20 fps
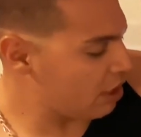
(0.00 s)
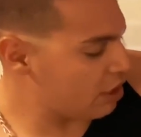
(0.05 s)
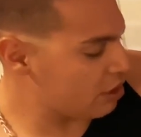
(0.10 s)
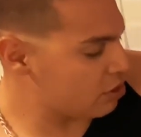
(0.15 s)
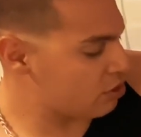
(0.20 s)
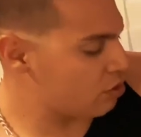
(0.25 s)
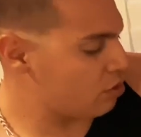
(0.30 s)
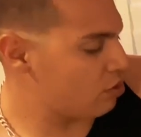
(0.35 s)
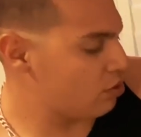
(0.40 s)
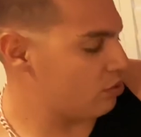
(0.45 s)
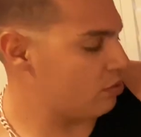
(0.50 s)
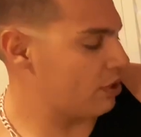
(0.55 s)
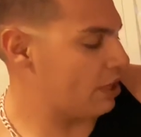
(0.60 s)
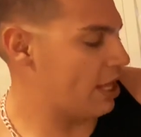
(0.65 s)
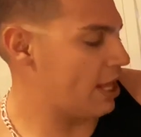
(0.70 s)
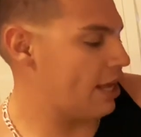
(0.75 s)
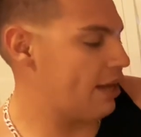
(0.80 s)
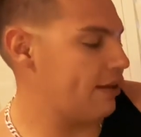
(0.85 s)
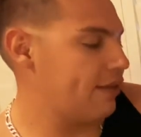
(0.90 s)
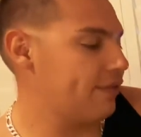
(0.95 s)
also
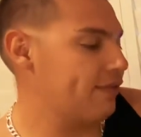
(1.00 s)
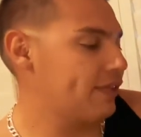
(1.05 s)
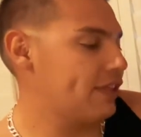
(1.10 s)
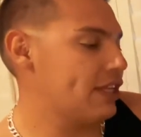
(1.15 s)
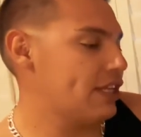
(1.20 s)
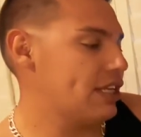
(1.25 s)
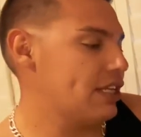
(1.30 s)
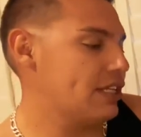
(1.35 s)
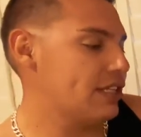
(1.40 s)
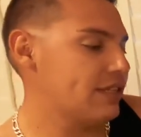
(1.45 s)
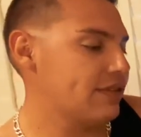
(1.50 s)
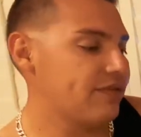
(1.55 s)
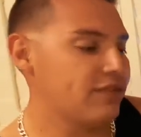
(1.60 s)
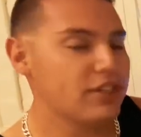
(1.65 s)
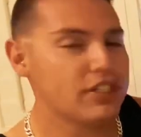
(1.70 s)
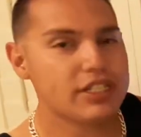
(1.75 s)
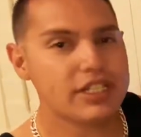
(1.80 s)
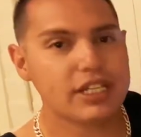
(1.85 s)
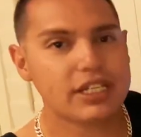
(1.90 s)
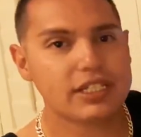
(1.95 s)
have these
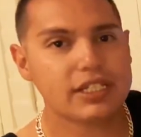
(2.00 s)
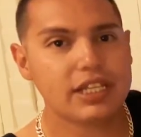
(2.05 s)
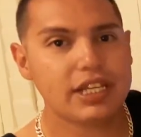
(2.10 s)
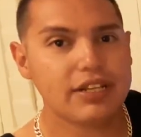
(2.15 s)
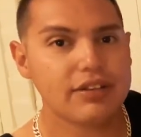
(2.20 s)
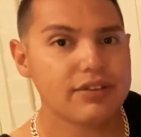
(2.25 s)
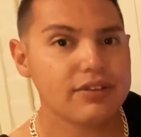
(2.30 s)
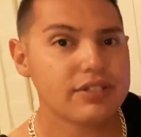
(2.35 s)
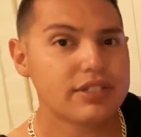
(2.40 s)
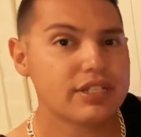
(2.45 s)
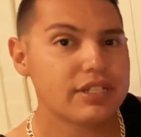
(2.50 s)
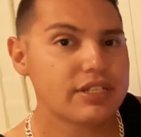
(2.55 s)
Vertex needles.